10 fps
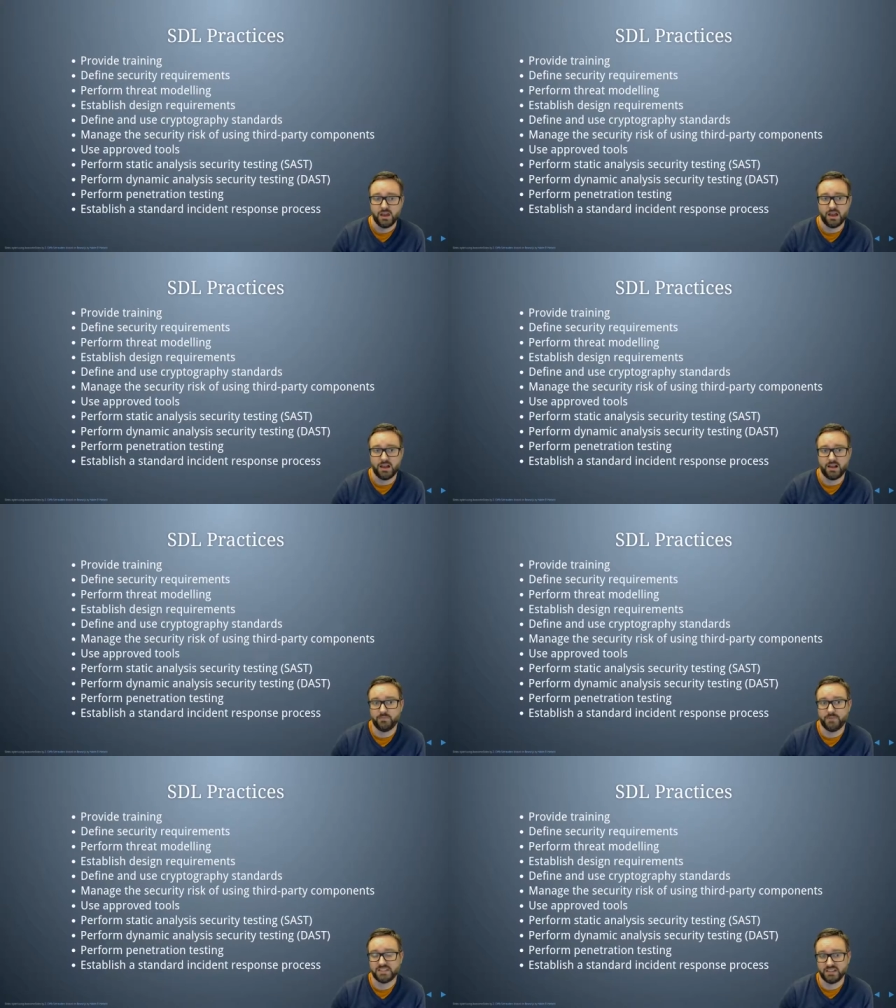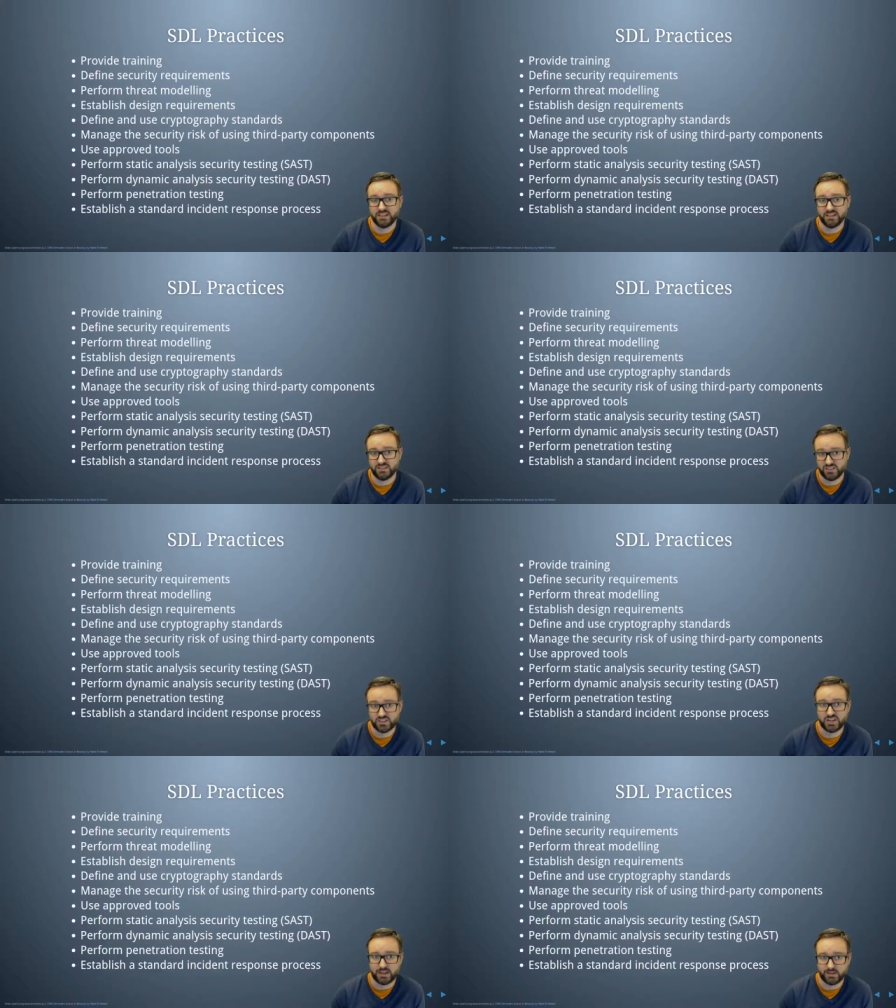um, basically to, to,
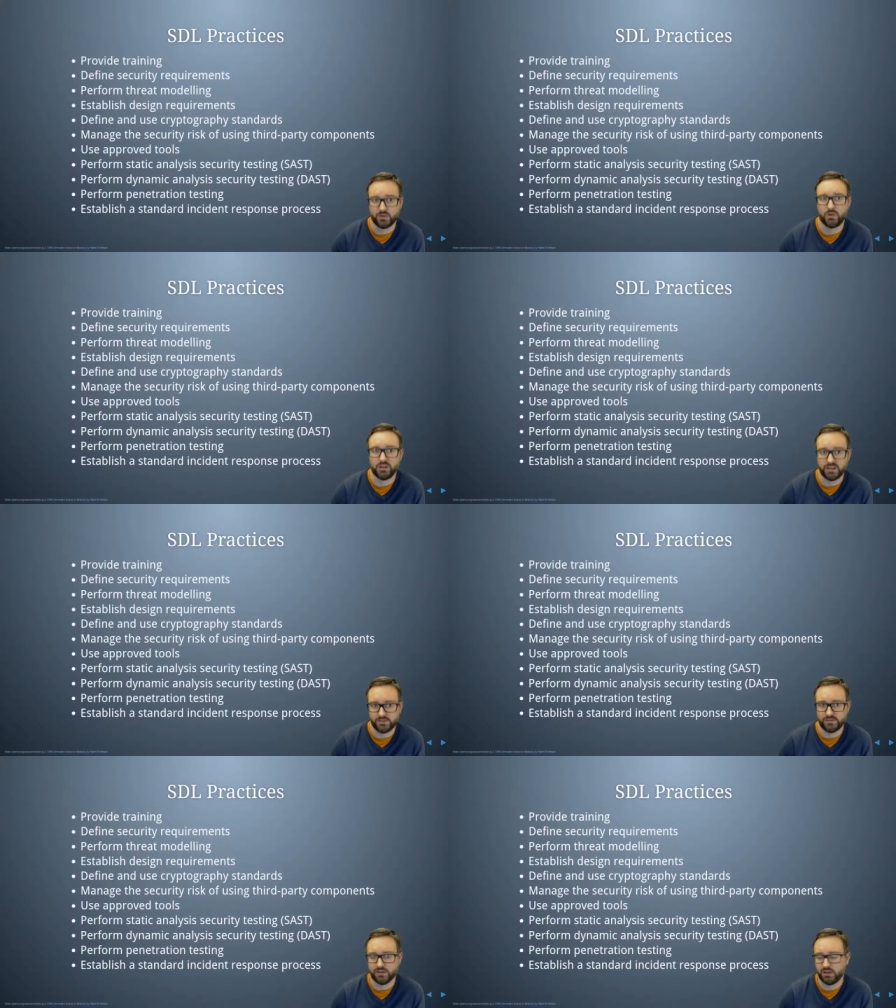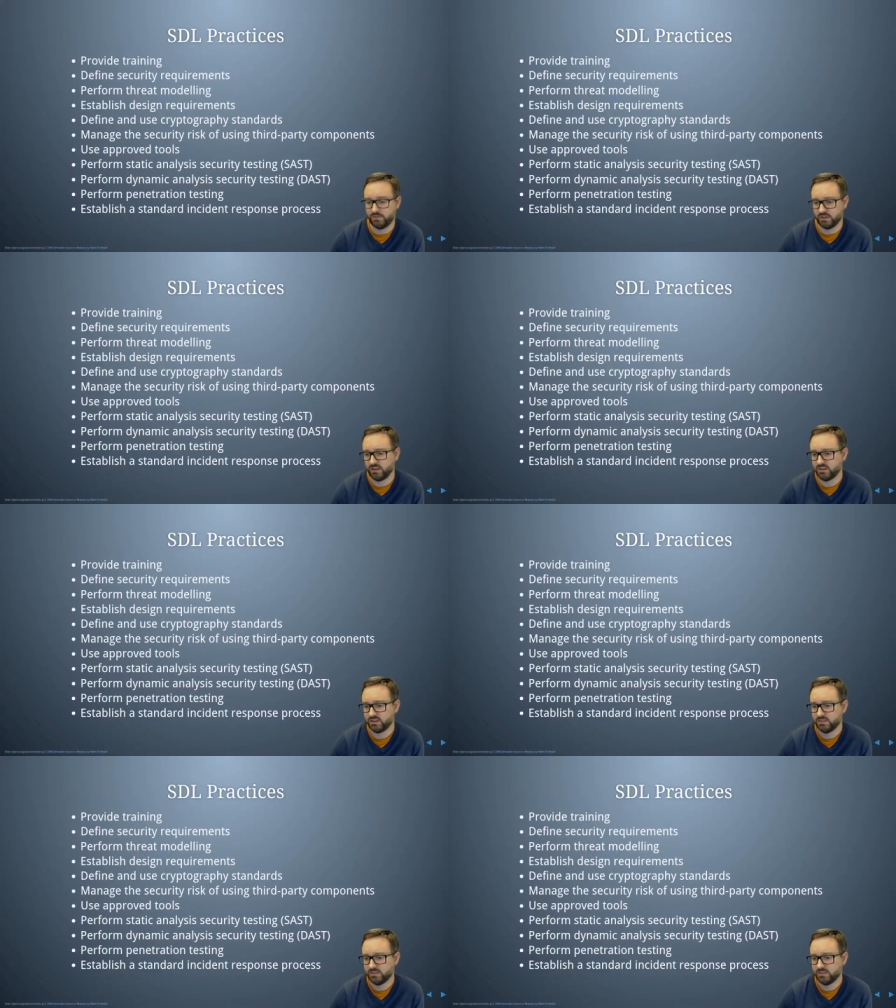check the quality of, the, of your code,